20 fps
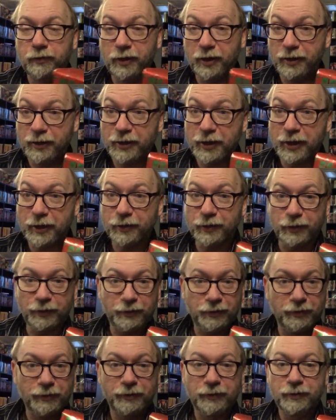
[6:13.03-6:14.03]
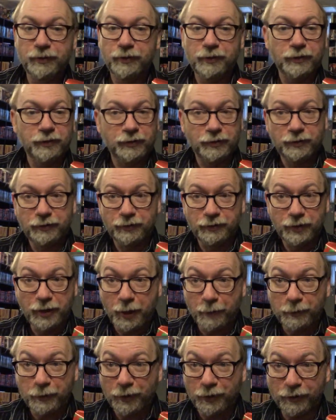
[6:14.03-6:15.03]
Hey, Kathy,
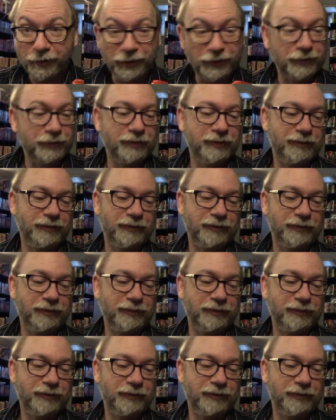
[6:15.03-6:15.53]
happy holidays.